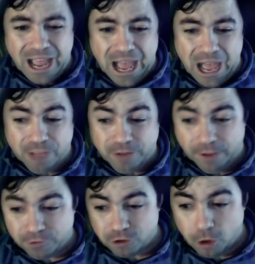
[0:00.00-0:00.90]
Uh, if you have
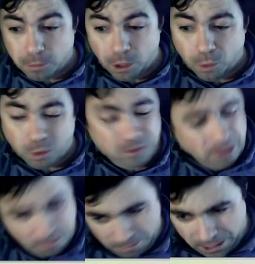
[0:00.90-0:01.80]
a snowblower,
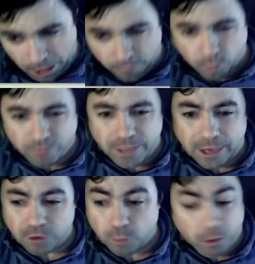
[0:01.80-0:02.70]
be careful with that
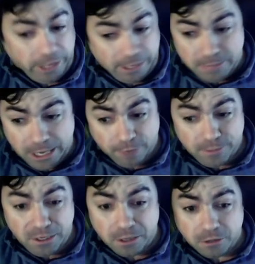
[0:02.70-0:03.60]
as well. That can be
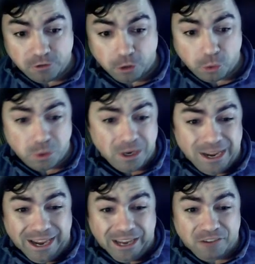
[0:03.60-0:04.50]
heavy too.
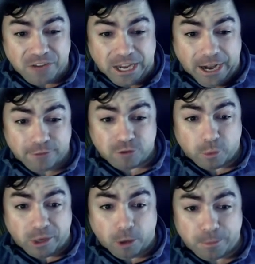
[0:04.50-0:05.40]
And if you can have
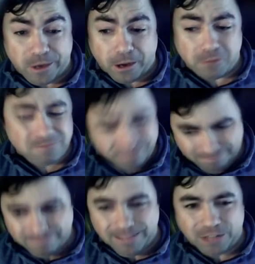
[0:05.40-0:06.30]
someone help you out,
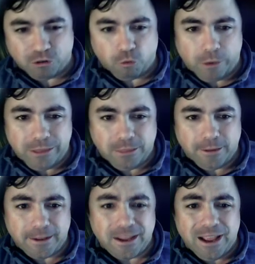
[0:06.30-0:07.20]
that's a great
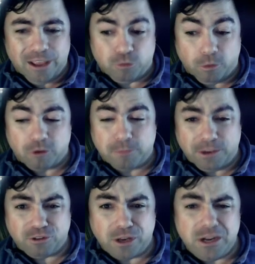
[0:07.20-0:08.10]
thing as well,
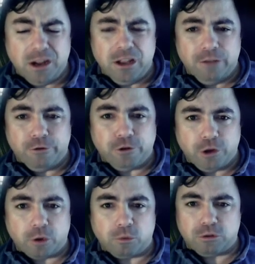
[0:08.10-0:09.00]
especially if you're
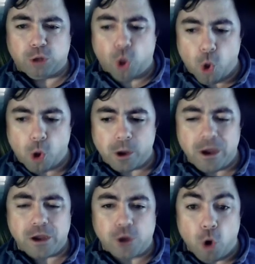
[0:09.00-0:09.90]
dealing with long
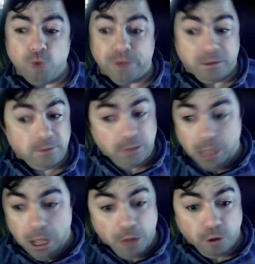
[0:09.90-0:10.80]
COVID.
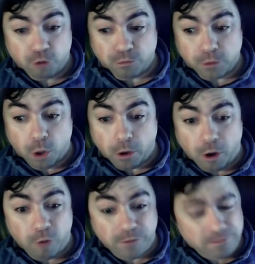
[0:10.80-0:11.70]
Uh, those with long
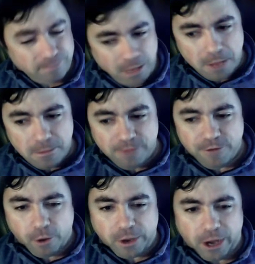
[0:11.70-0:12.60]
COVID, be
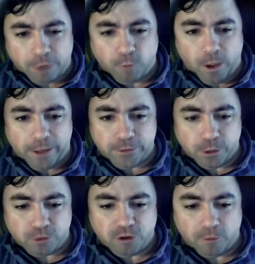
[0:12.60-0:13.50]
very careful out
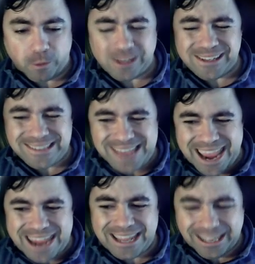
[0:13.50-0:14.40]
there shoveling.
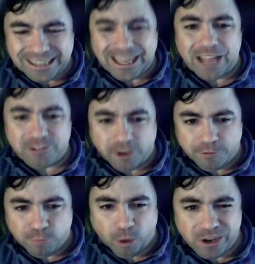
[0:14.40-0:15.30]
Take lots of
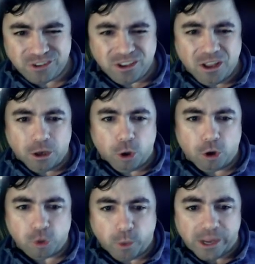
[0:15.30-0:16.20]
breaks along
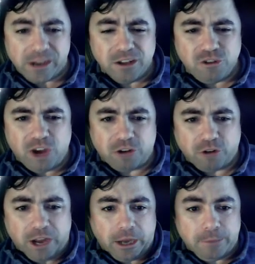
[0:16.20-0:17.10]
the way. Chester
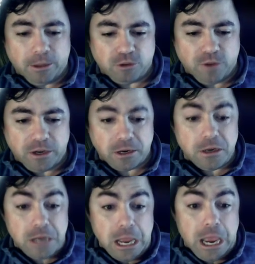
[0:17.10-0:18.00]
County, Pennsylvania,
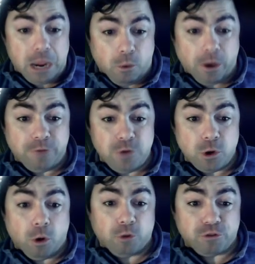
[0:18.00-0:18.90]
uh, quite a few
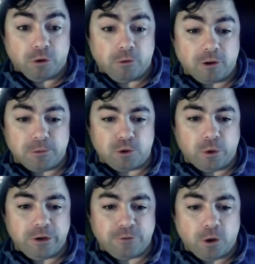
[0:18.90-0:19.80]
calls here. Respiratory
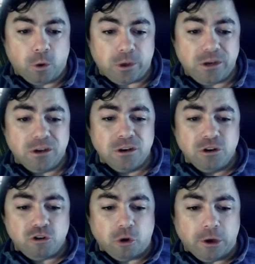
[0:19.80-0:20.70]
difficulty
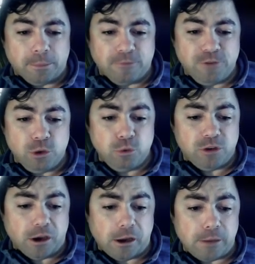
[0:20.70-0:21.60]
showing up a few
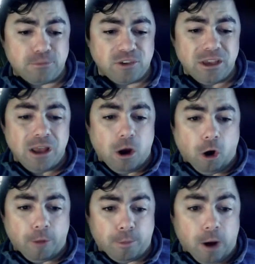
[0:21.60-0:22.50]
times.
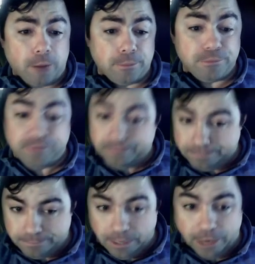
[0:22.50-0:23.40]
Heart problems,
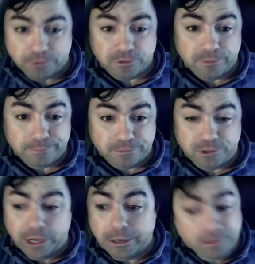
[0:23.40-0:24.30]
as
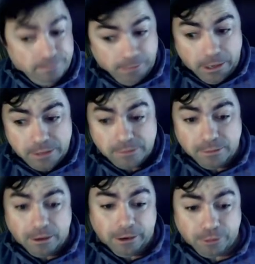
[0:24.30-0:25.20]
stated. Hey,
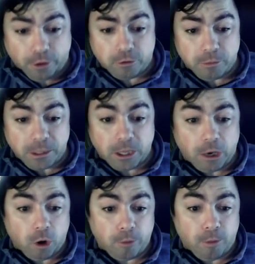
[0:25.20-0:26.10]
I thought there'd be a lot of
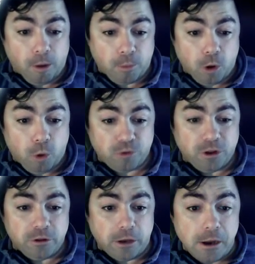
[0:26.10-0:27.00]
heart problem calls
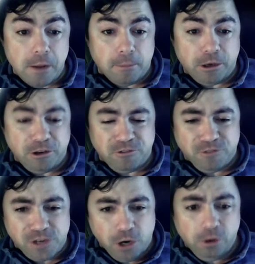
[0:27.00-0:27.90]
today, but if
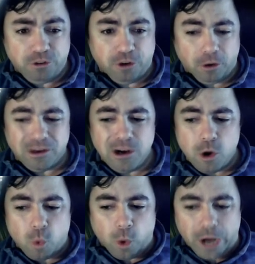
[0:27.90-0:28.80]
you notice here,
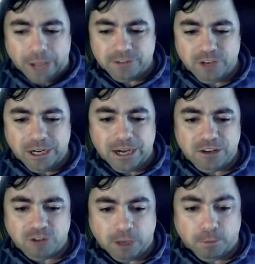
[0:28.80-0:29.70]
we're not seeing any
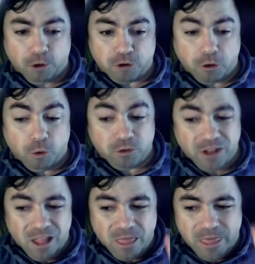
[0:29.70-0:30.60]
sick person calls.
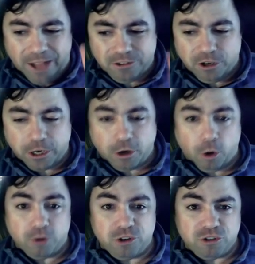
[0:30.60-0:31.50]
That's an
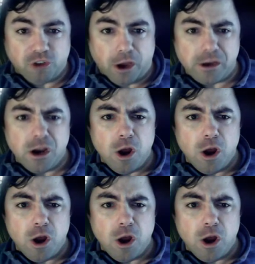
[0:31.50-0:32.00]
encouraging sign.